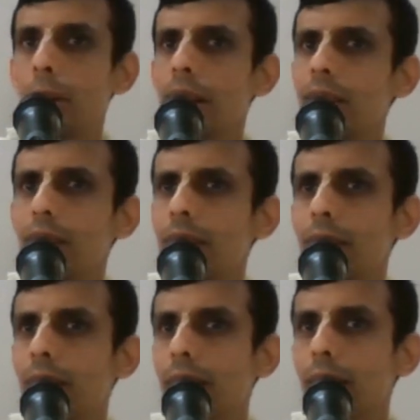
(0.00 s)
What is
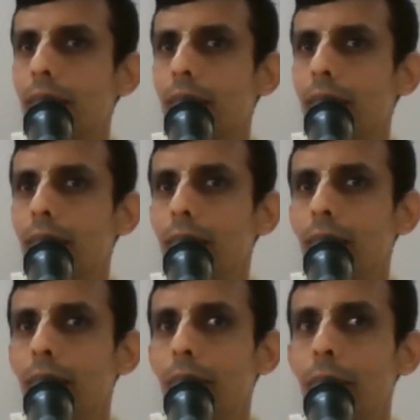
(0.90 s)
his
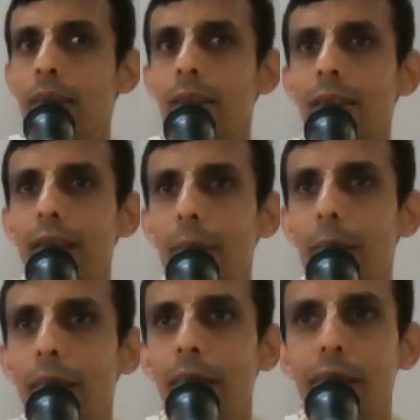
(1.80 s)
father's
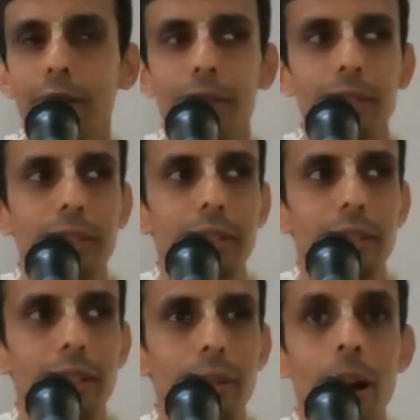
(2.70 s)
name? Any idea?
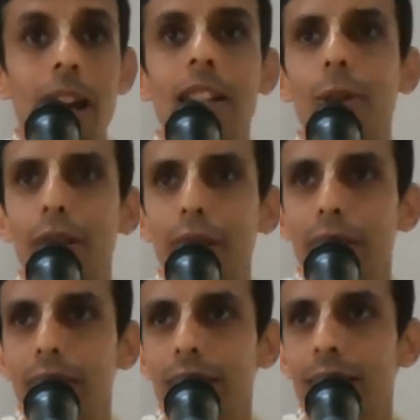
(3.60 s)

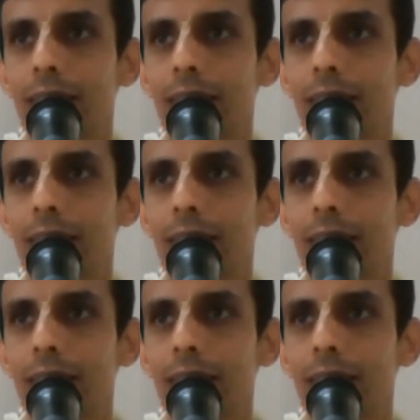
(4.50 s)
Bharadwaj.